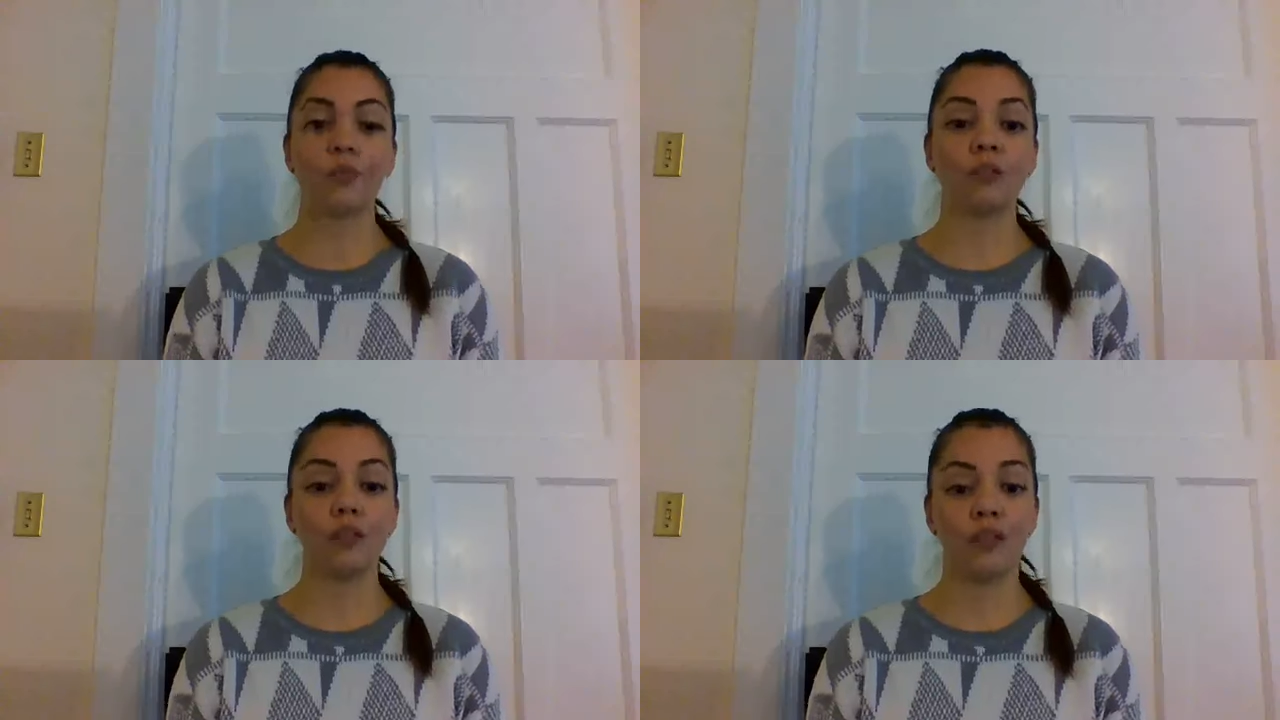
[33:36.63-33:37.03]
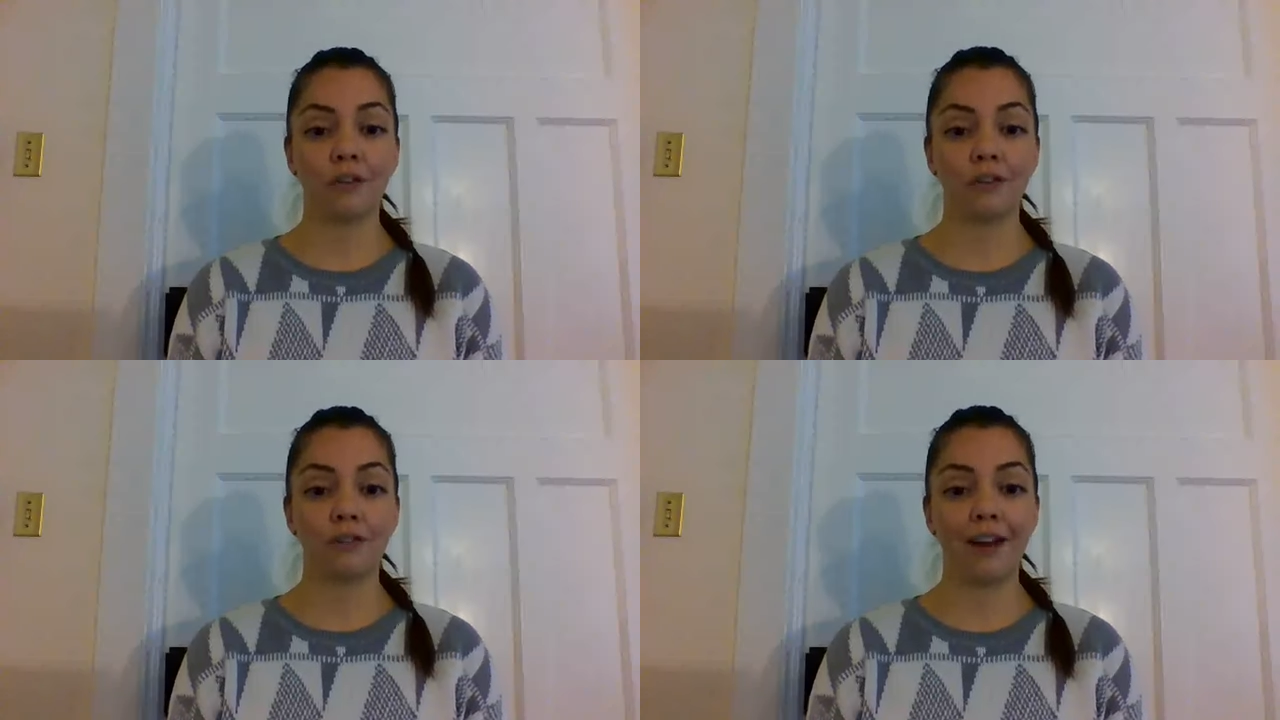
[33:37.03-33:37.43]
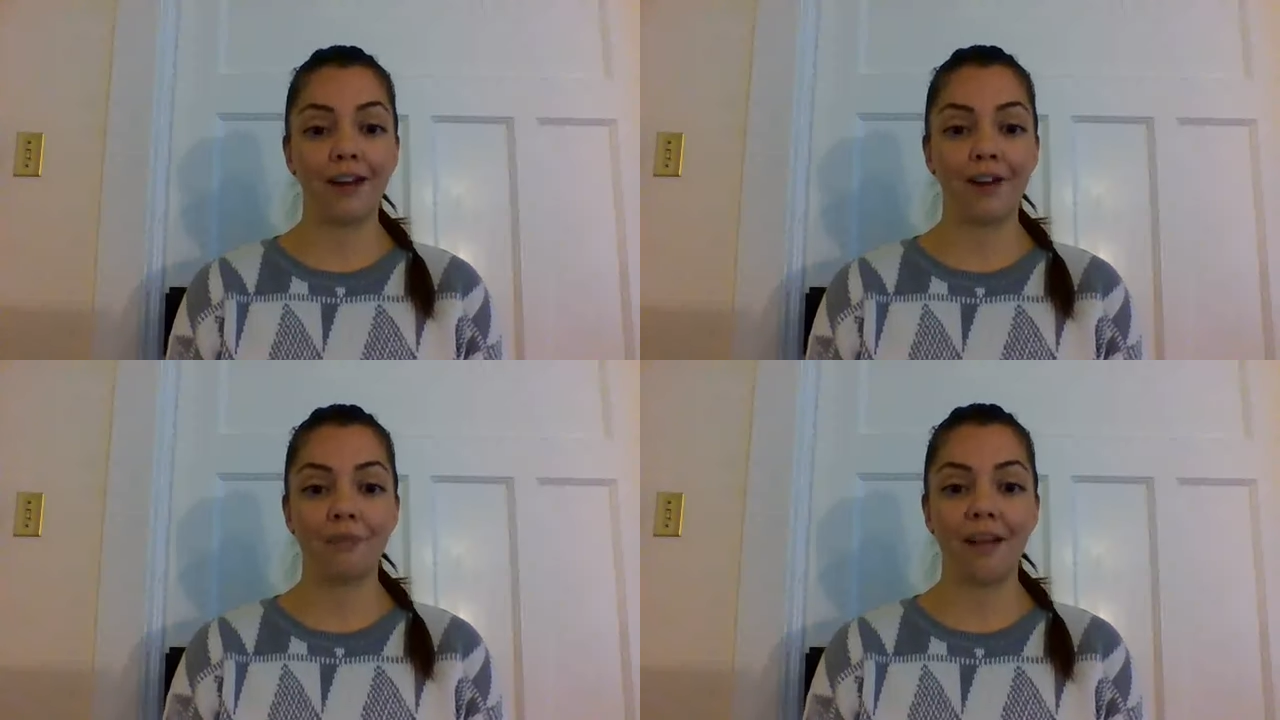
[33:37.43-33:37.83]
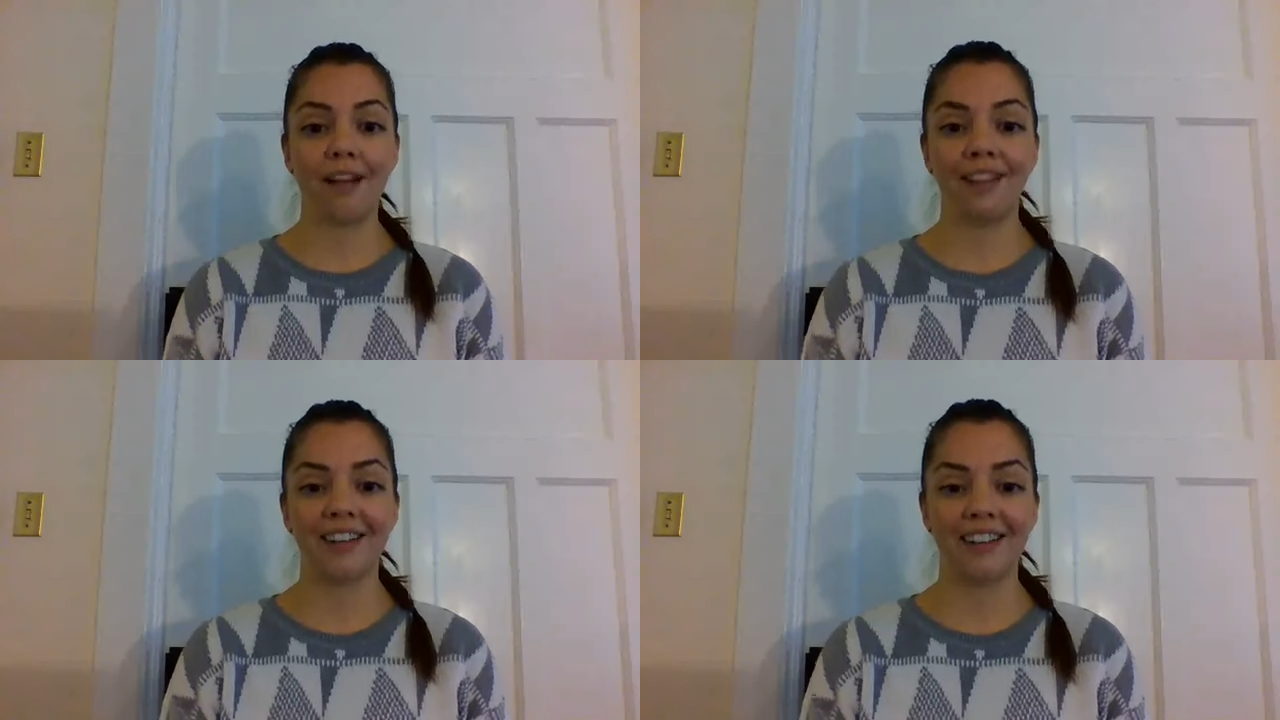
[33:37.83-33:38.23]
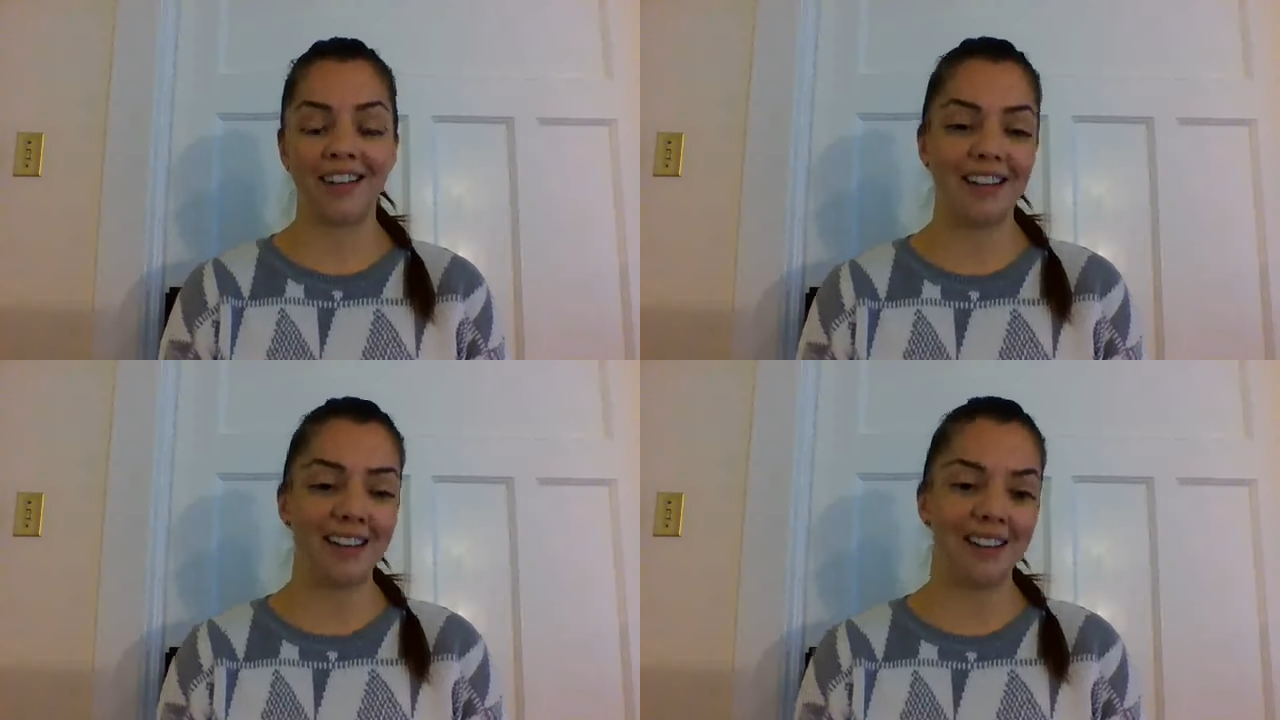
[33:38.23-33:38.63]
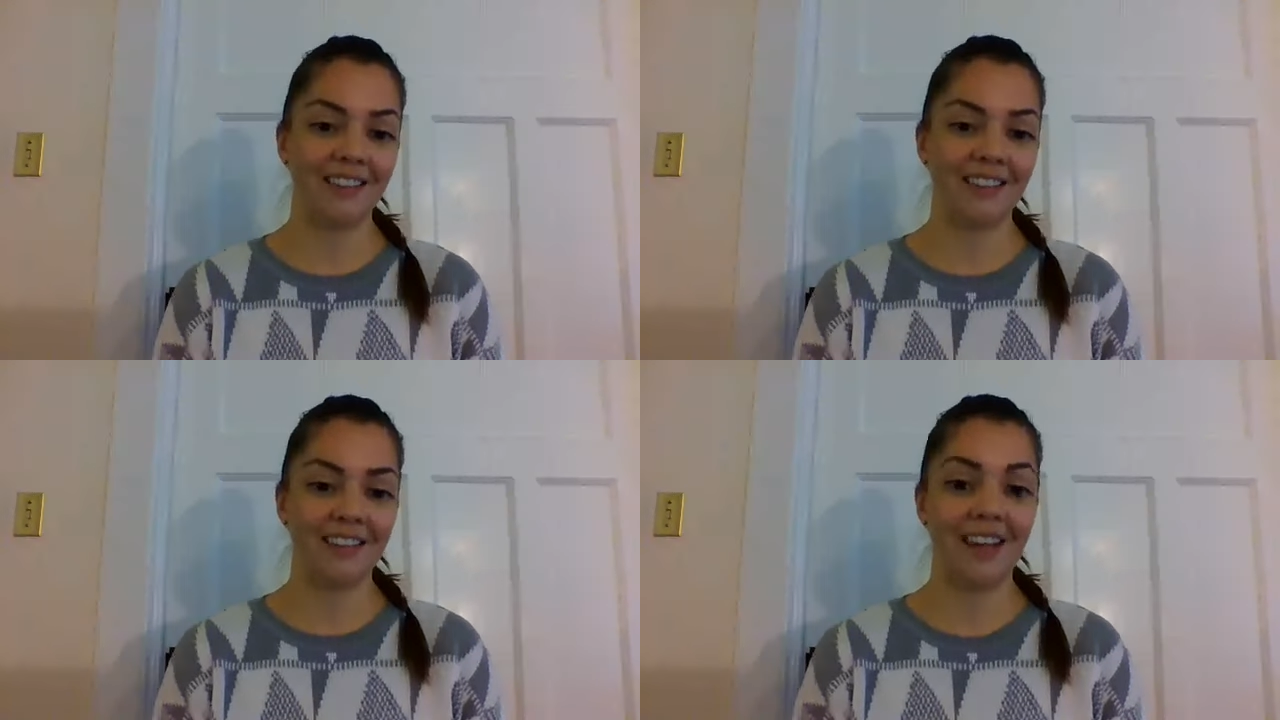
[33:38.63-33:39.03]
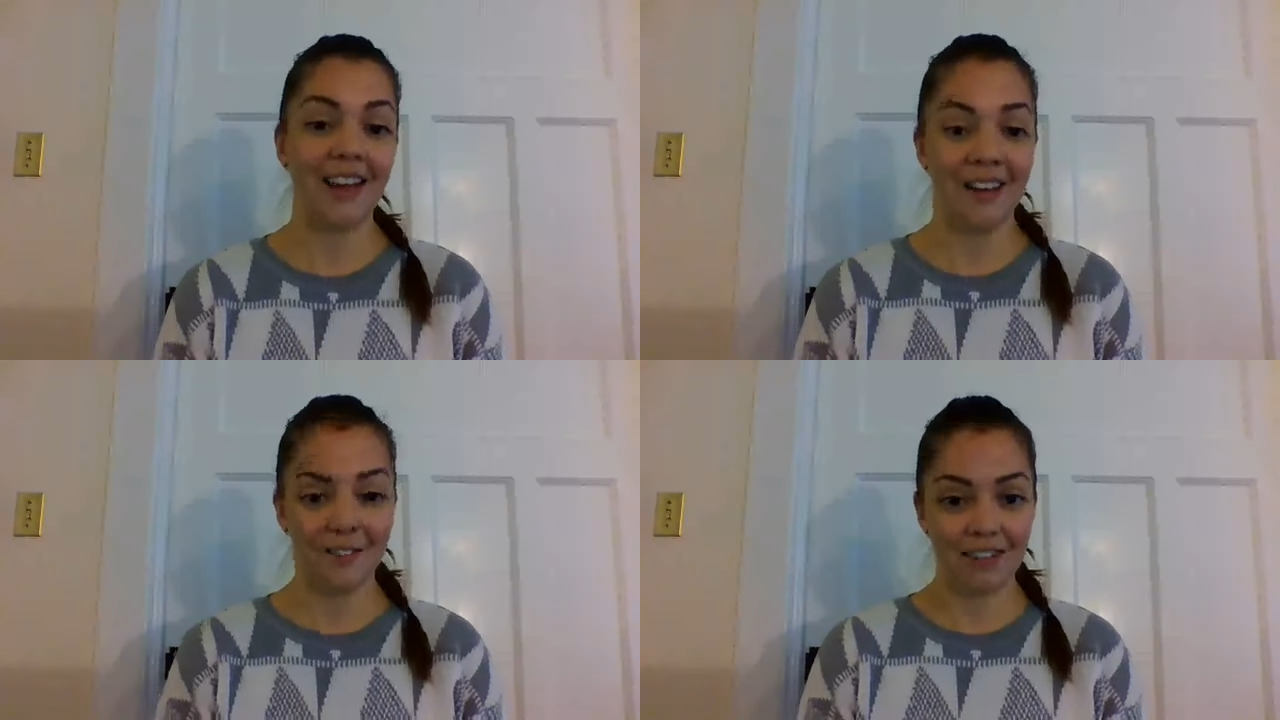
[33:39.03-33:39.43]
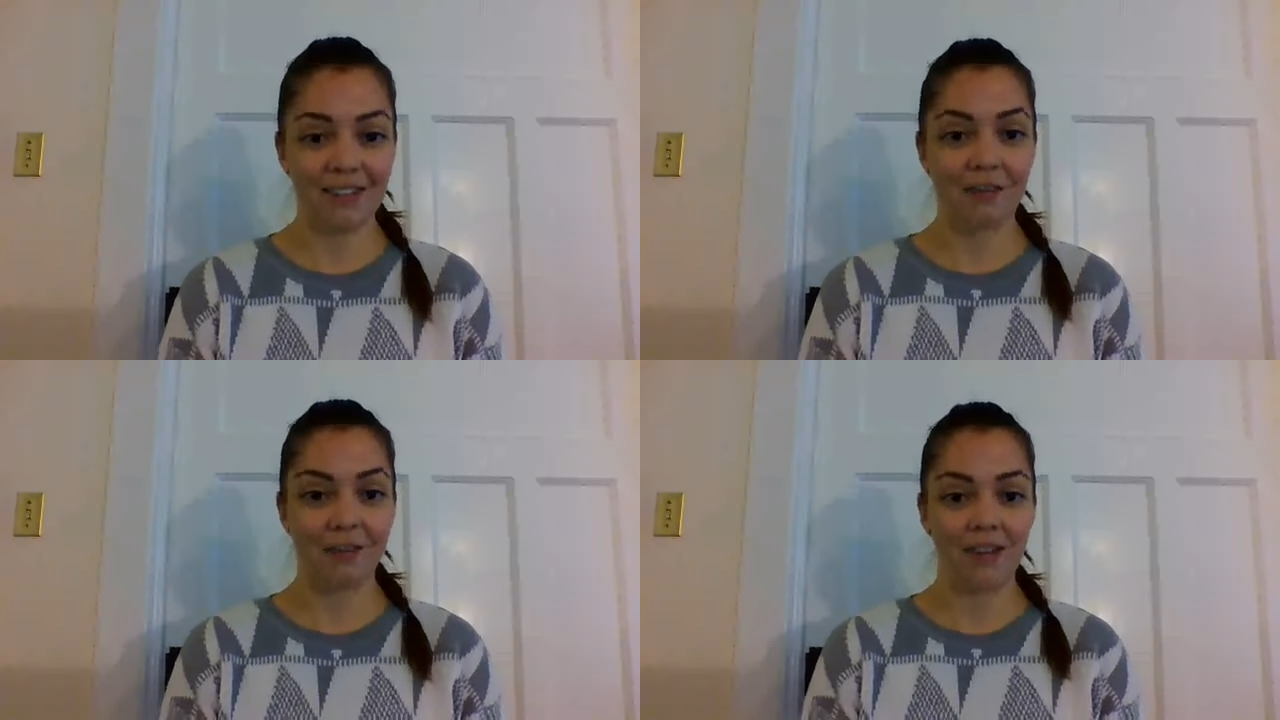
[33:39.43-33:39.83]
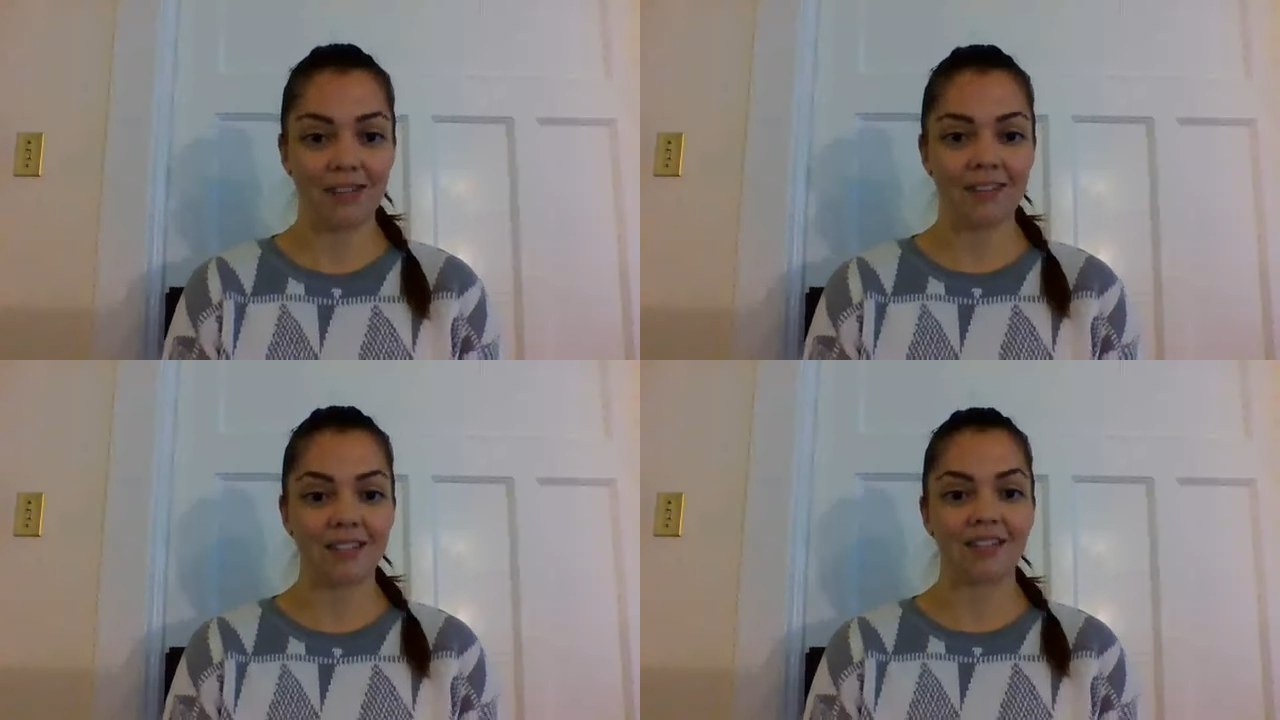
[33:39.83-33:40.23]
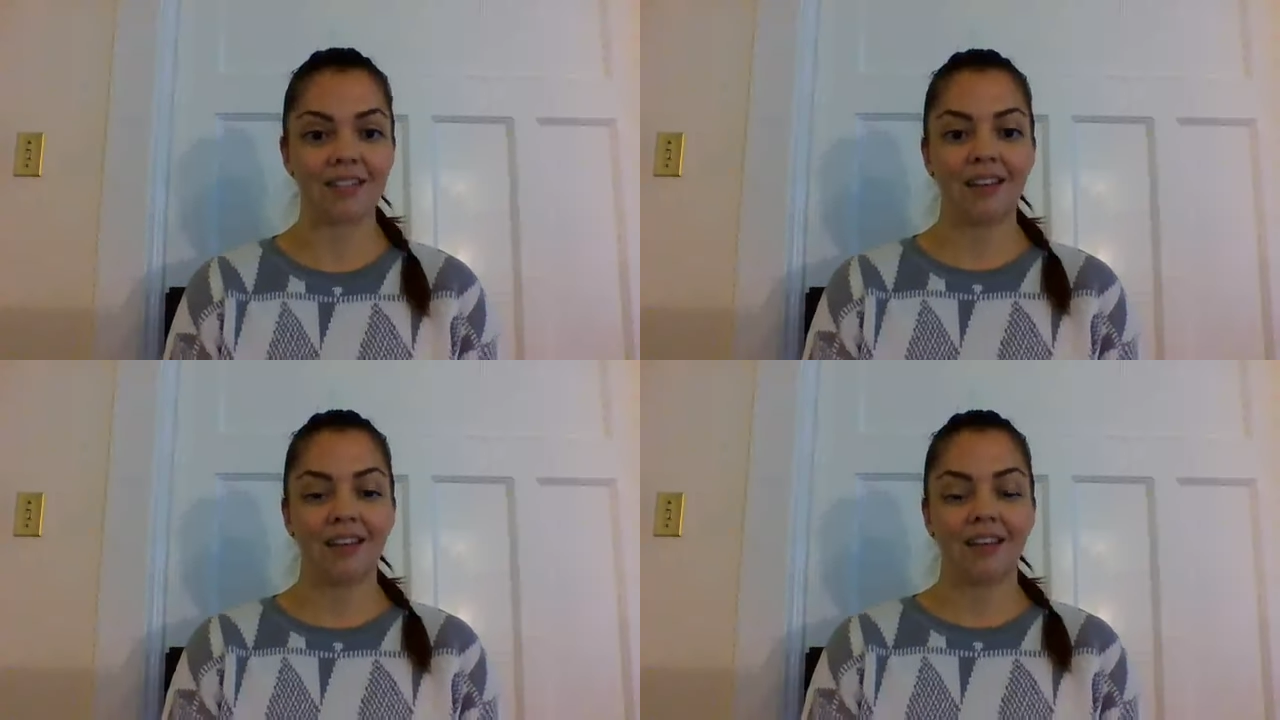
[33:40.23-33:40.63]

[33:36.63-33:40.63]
And then we'll hear the final bell indicating the end of the 10 minutes.